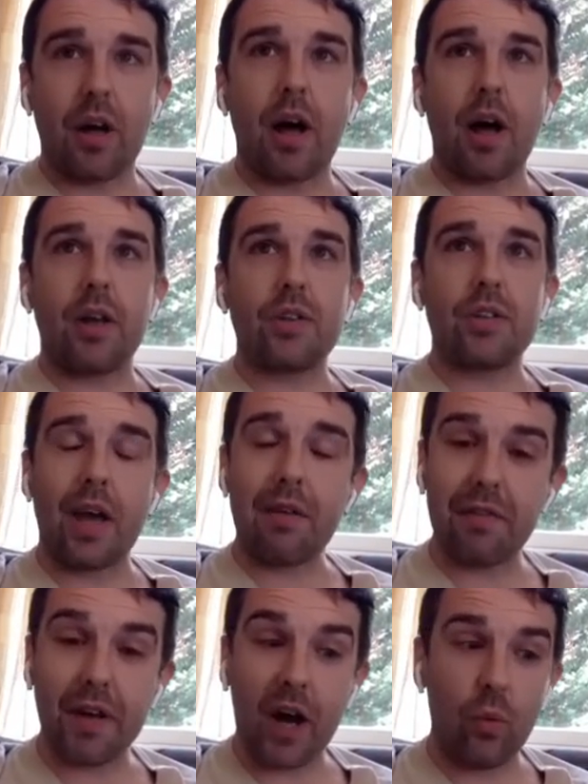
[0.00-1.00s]
and
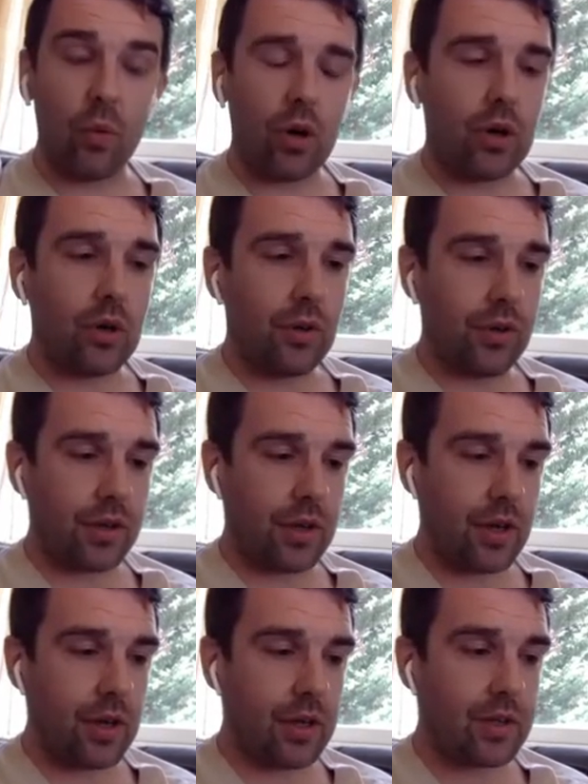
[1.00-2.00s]
Safe in Our World
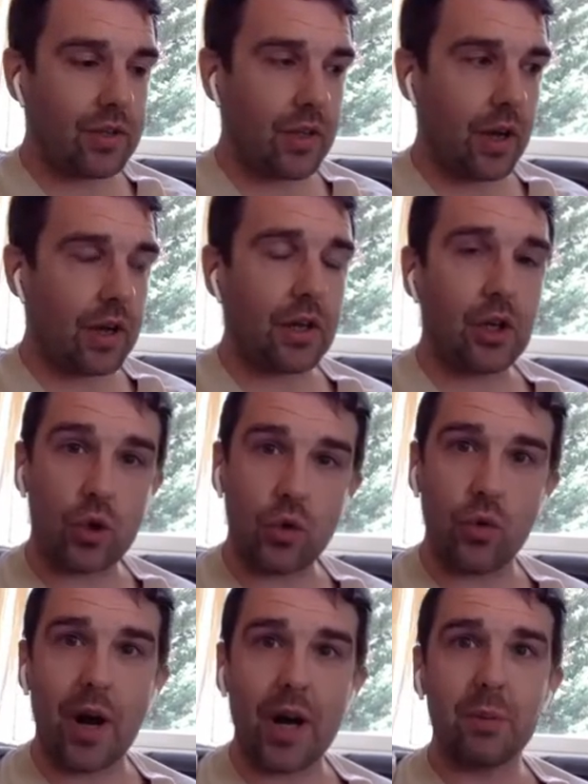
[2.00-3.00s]
is an
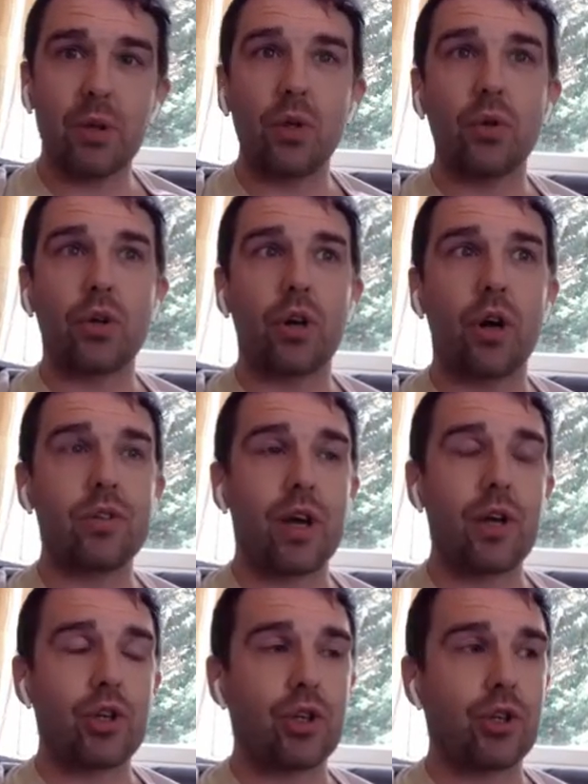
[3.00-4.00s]
incredible
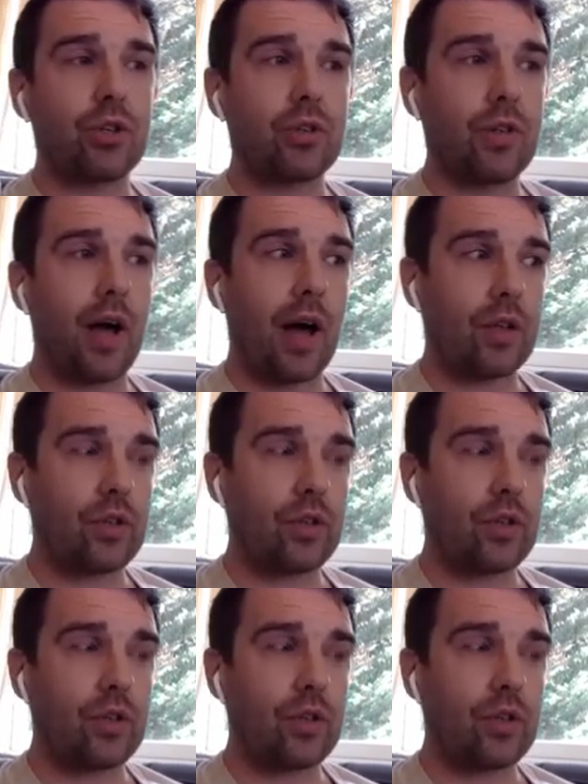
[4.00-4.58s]
organization that